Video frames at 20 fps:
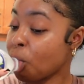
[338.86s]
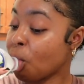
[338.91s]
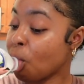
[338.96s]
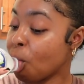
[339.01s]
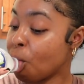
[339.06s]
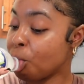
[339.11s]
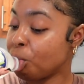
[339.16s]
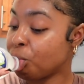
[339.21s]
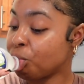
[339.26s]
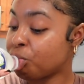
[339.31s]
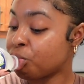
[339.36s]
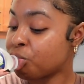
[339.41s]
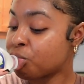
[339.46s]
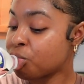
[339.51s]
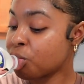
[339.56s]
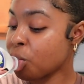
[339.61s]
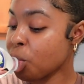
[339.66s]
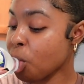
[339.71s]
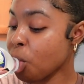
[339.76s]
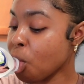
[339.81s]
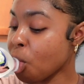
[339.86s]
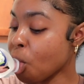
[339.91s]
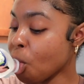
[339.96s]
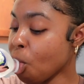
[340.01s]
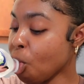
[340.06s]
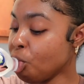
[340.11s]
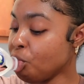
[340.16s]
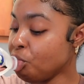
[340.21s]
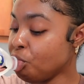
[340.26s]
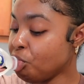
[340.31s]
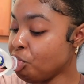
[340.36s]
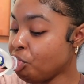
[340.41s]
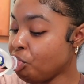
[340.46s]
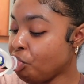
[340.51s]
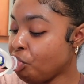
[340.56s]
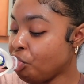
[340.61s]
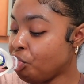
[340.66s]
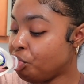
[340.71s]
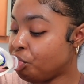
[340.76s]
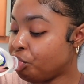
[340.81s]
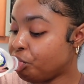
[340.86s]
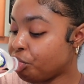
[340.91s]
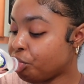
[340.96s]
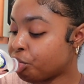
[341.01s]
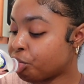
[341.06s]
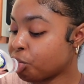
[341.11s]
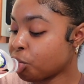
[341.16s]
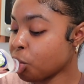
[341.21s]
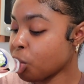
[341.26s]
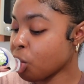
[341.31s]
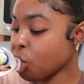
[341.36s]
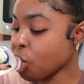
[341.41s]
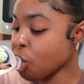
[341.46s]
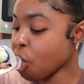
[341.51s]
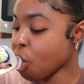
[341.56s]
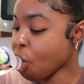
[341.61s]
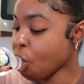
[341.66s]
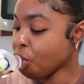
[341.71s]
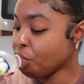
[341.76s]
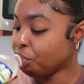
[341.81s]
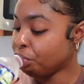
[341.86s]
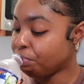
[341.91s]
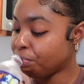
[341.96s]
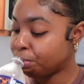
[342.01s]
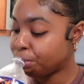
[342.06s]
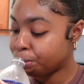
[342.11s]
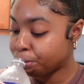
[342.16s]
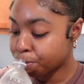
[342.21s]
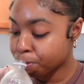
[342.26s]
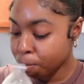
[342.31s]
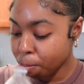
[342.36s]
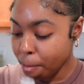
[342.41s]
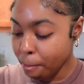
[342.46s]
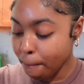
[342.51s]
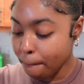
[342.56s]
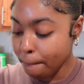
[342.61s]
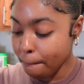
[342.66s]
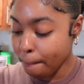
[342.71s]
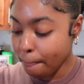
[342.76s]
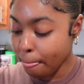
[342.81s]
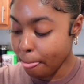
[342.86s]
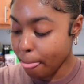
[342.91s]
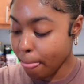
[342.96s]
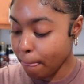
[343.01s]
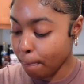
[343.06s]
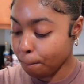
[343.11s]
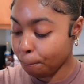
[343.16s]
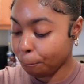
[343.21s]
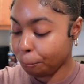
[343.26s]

Nobody speaks.